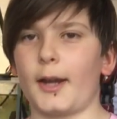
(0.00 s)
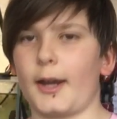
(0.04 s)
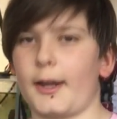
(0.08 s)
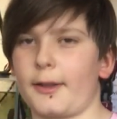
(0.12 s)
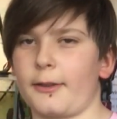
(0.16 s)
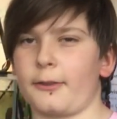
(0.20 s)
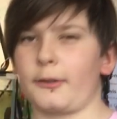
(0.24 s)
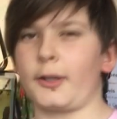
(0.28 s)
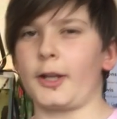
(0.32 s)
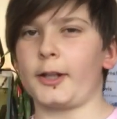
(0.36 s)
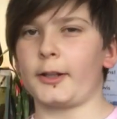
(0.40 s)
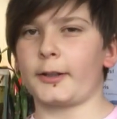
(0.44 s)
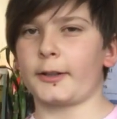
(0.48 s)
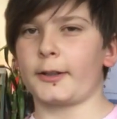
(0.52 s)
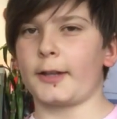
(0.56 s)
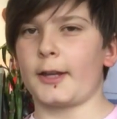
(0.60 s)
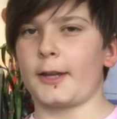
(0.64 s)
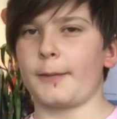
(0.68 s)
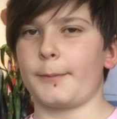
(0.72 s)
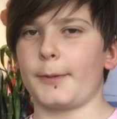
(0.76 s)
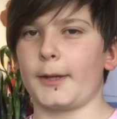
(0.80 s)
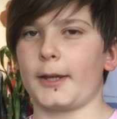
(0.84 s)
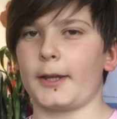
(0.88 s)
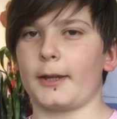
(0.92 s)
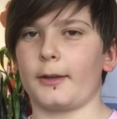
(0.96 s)
I started
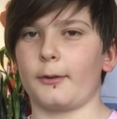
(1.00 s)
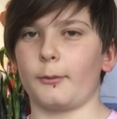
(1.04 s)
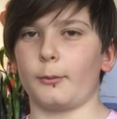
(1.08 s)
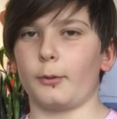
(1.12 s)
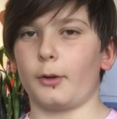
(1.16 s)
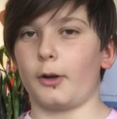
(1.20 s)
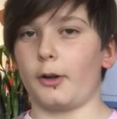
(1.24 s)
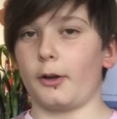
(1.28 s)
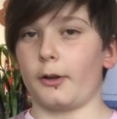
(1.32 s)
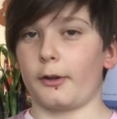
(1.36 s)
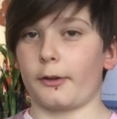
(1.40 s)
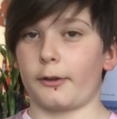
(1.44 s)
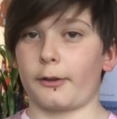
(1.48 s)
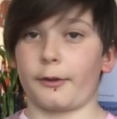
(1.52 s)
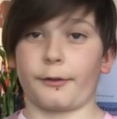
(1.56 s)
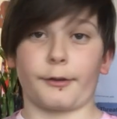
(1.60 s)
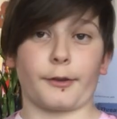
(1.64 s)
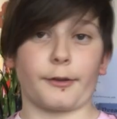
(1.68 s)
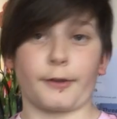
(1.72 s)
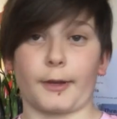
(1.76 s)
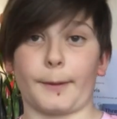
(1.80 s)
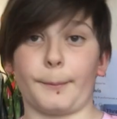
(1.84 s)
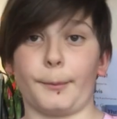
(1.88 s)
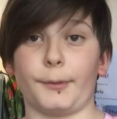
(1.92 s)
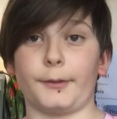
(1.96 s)
keeping was the
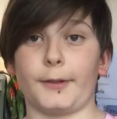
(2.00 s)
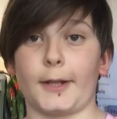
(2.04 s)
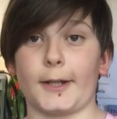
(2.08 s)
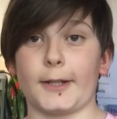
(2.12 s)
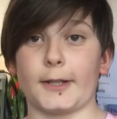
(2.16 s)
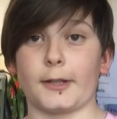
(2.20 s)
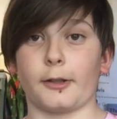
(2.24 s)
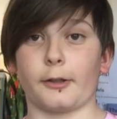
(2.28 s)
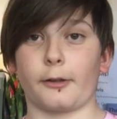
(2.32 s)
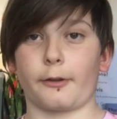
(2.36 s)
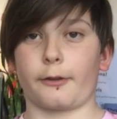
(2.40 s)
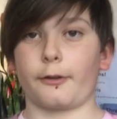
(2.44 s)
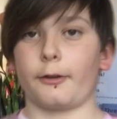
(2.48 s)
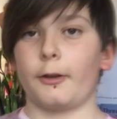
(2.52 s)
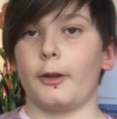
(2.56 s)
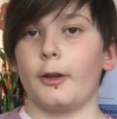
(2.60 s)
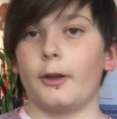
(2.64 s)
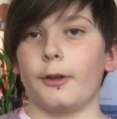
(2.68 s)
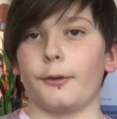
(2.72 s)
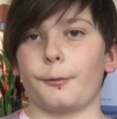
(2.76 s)
zebradaneos.